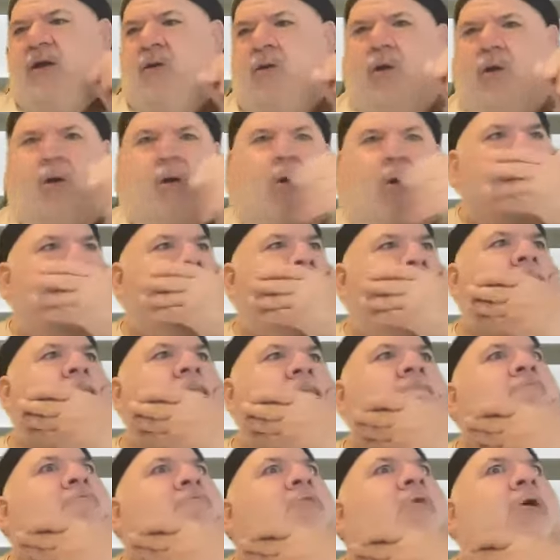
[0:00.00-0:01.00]
New York,
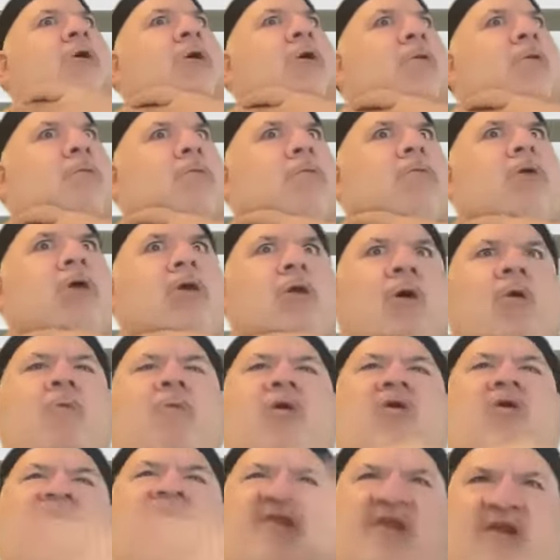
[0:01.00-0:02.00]

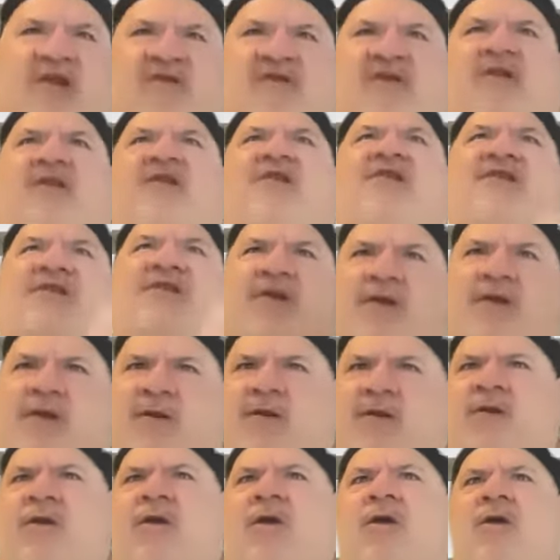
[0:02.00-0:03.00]
musicians
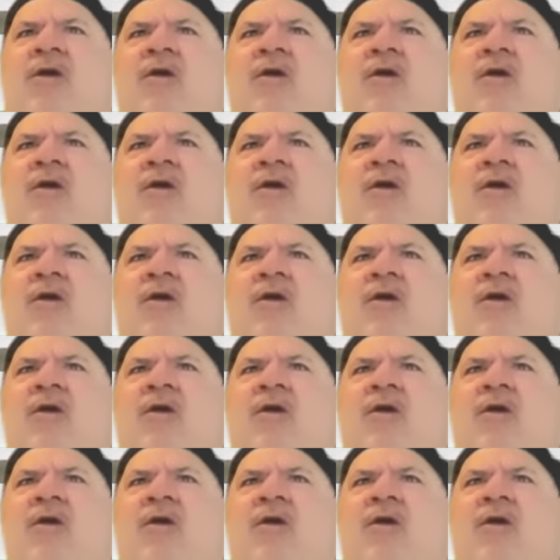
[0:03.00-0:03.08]
and